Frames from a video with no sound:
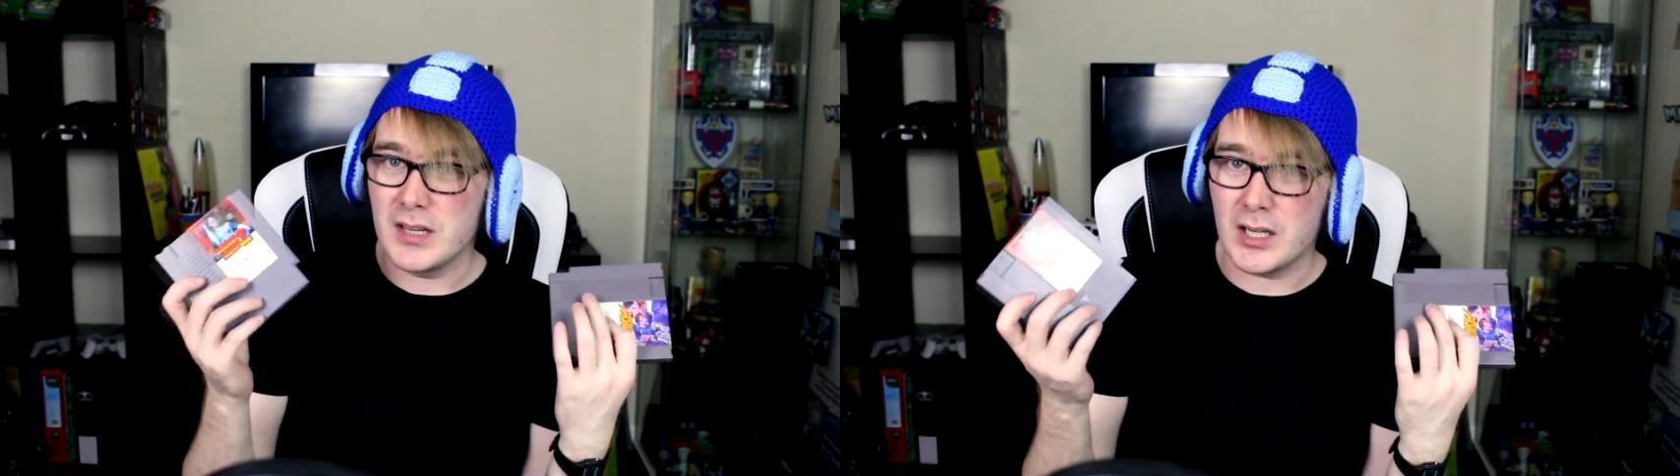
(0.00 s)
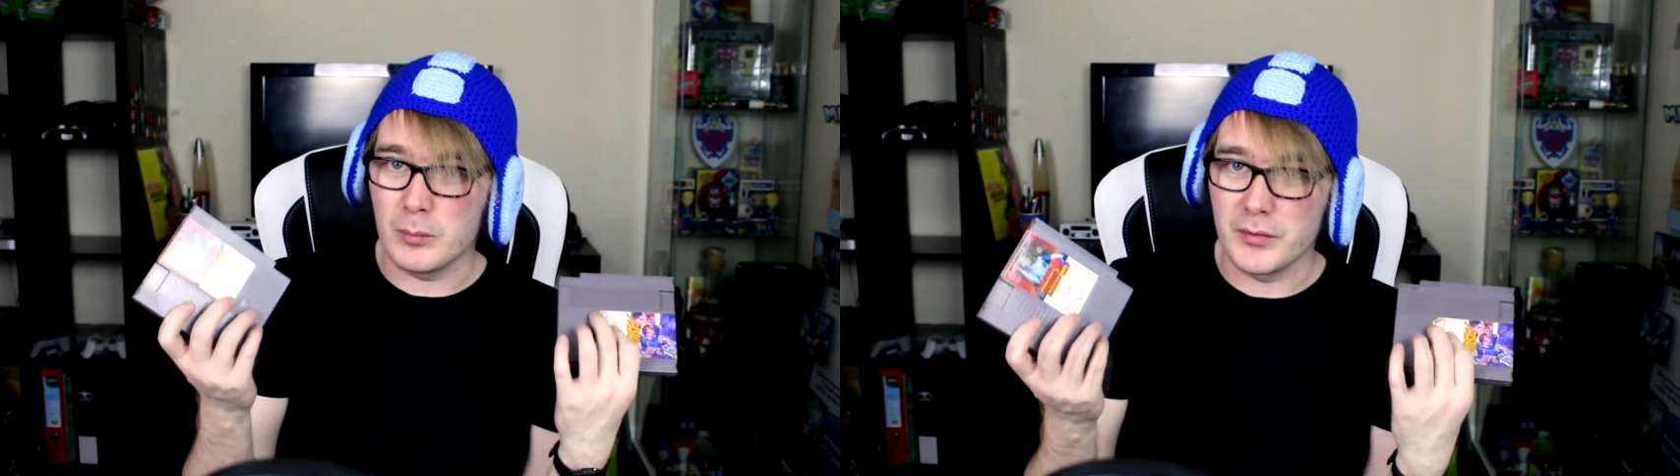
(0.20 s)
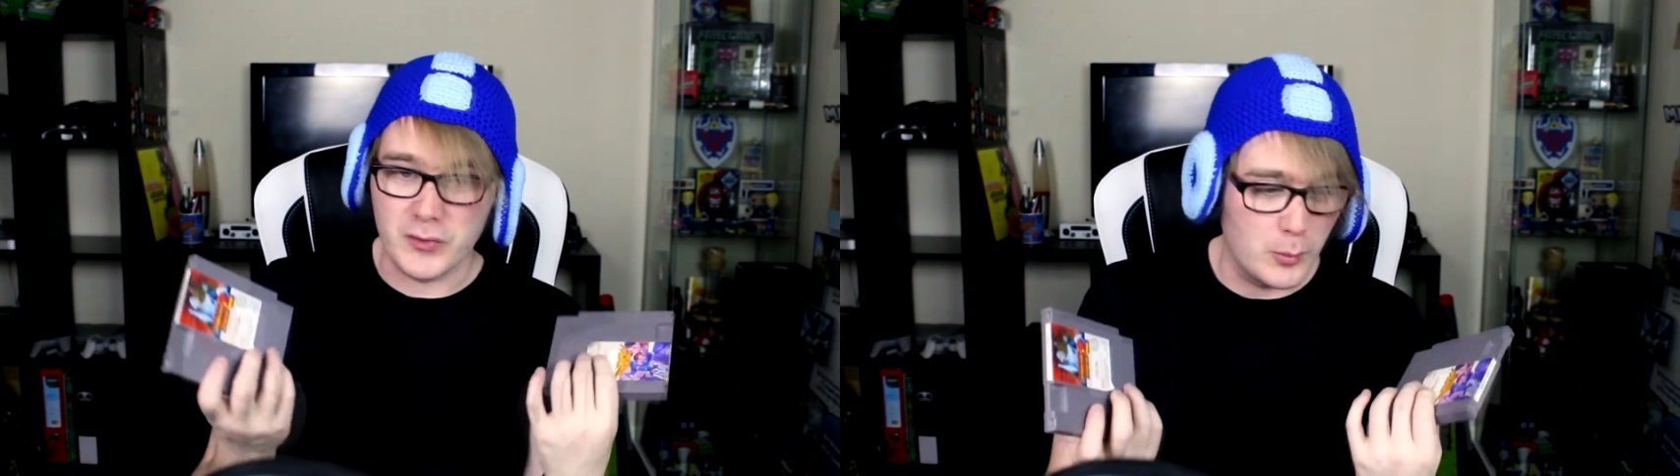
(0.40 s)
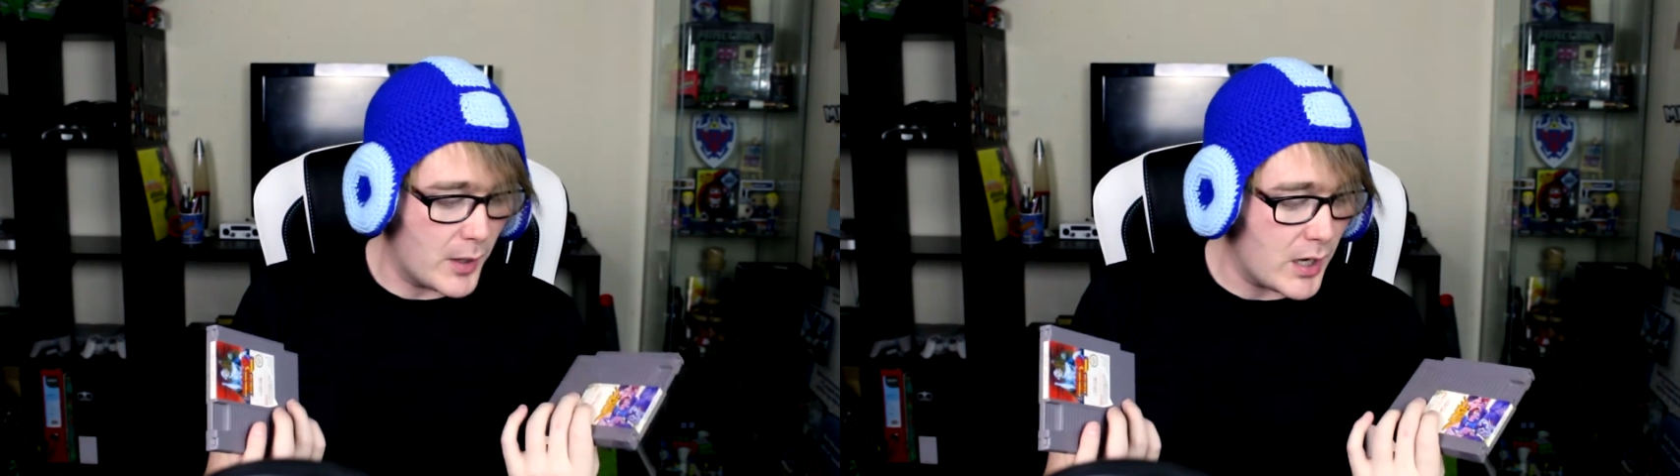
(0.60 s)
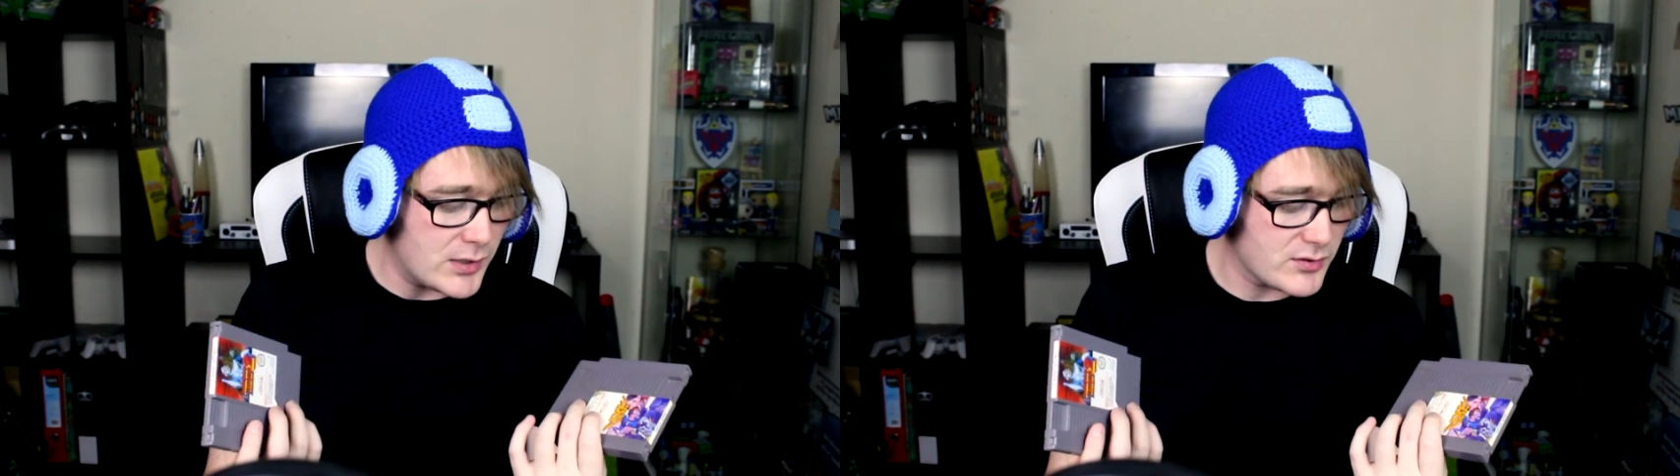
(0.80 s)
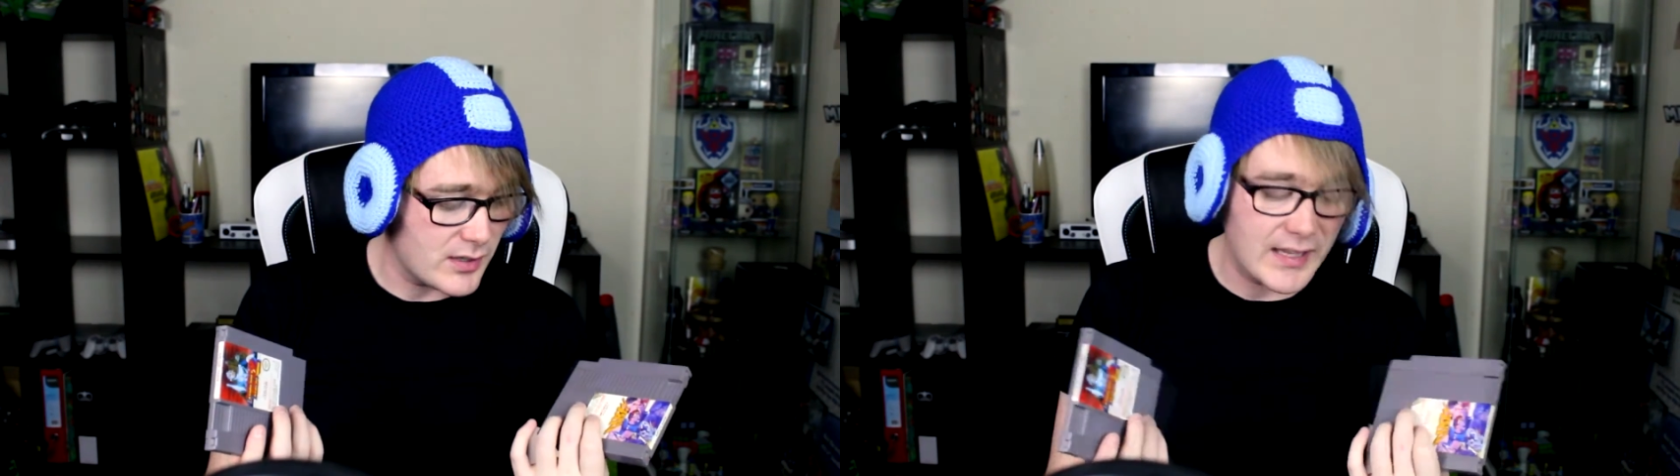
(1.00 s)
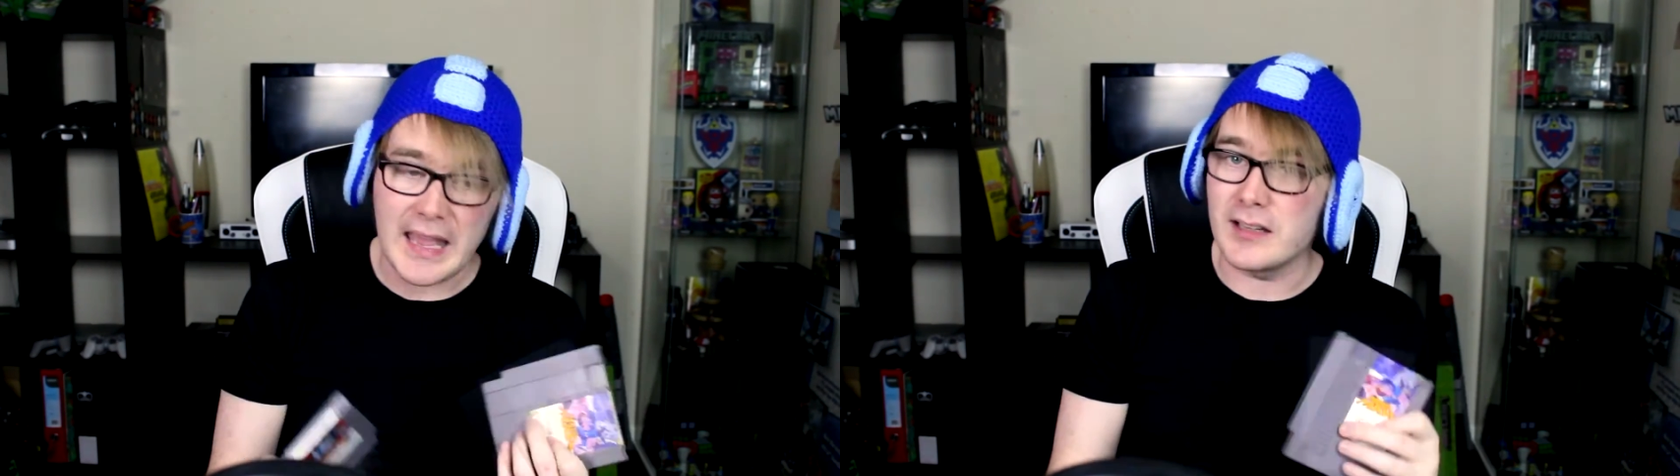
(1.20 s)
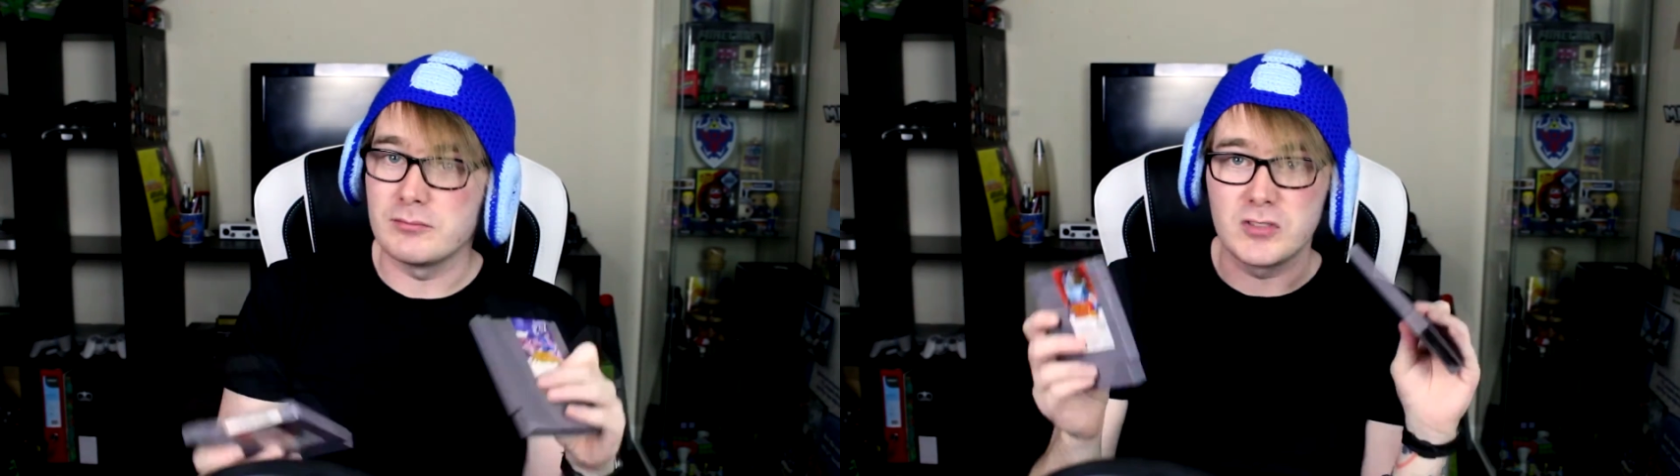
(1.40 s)
They come with no box.
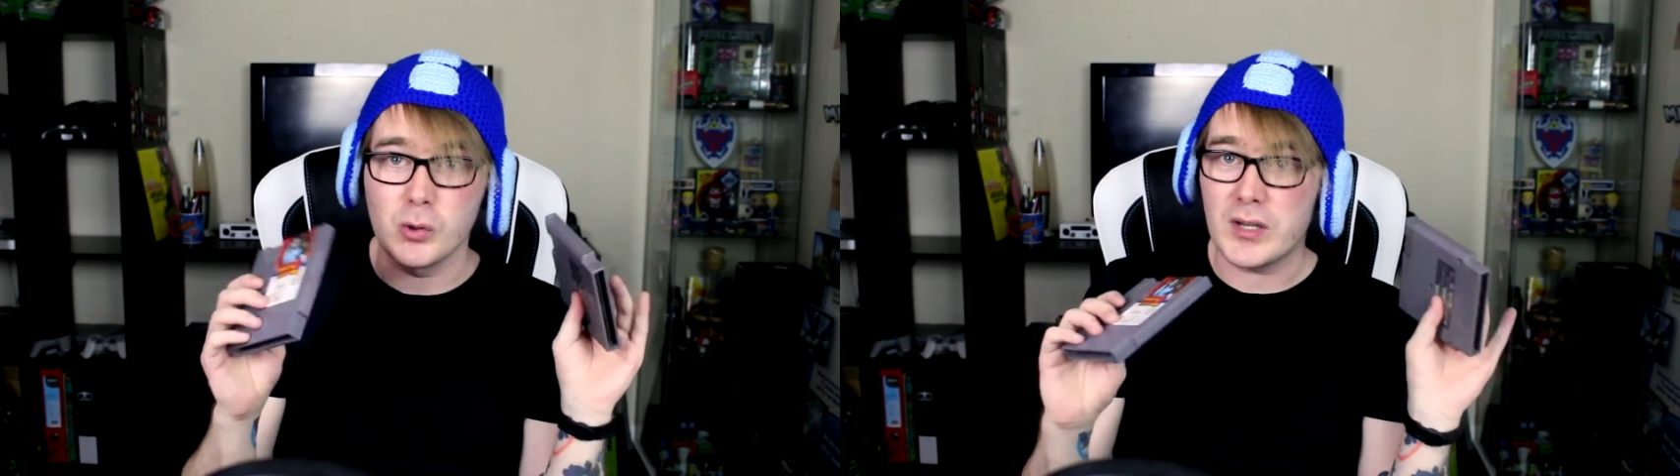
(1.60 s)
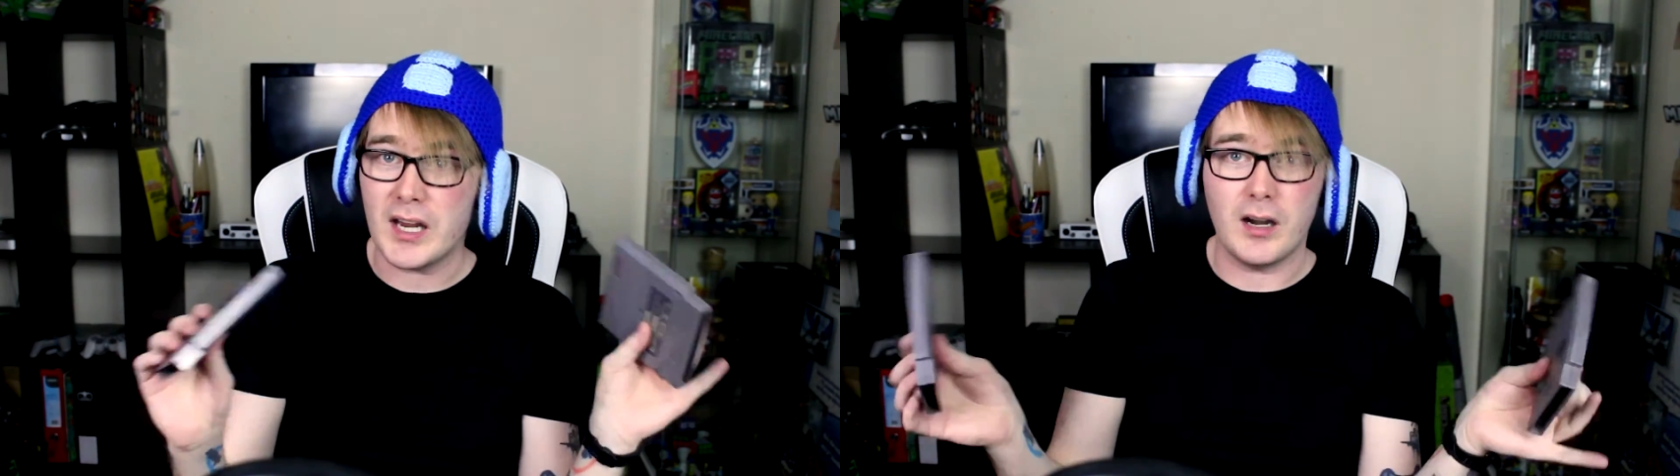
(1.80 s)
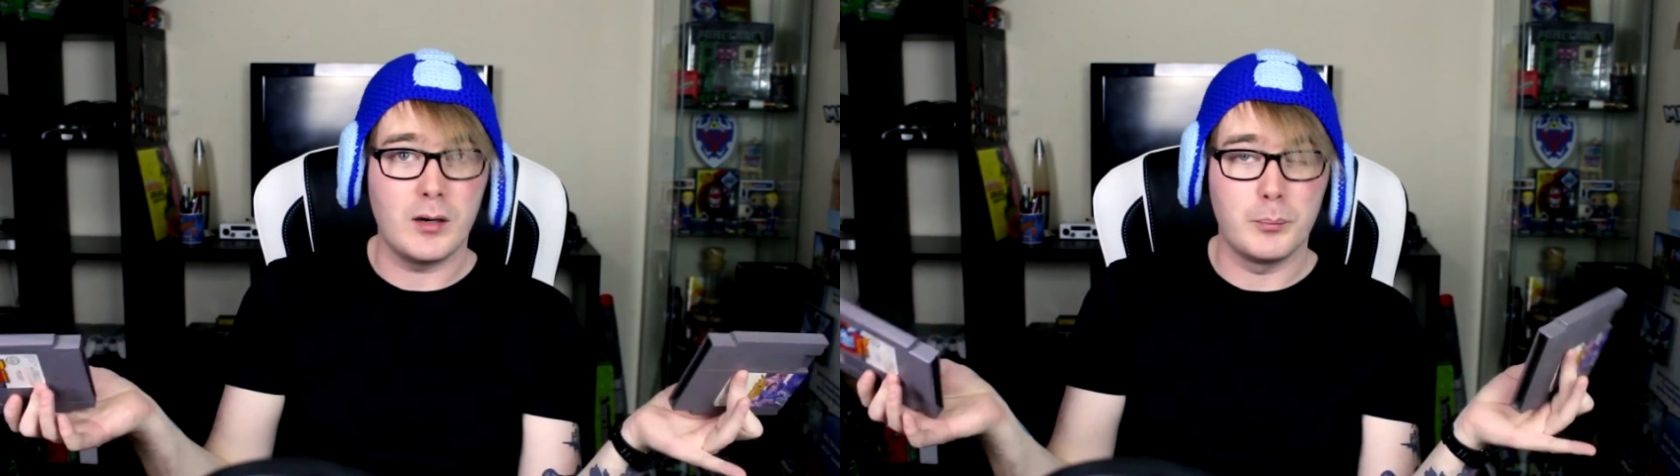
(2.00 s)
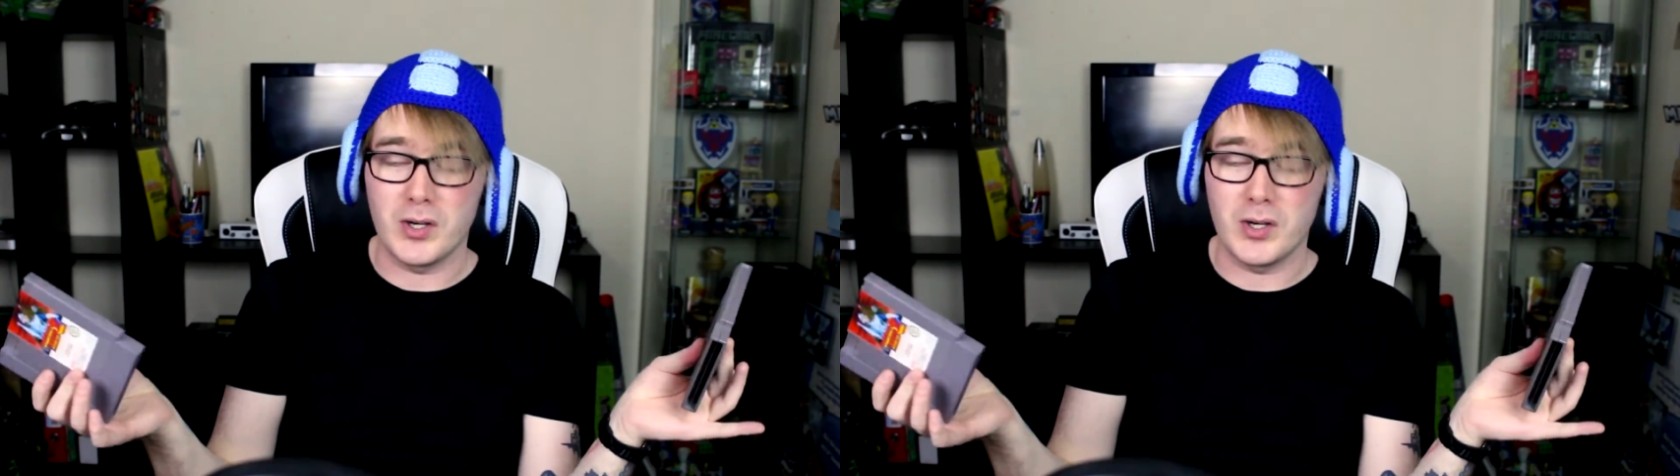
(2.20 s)
Again, don't care.